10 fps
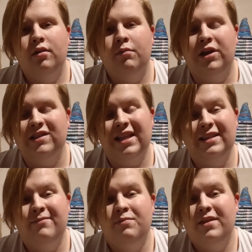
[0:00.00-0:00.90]
Because that
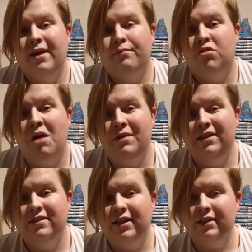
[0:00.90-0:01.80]
seems to be their primal
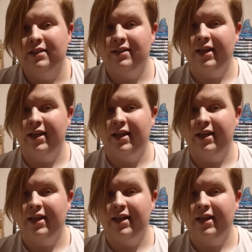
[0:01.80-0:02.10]
instinct, is to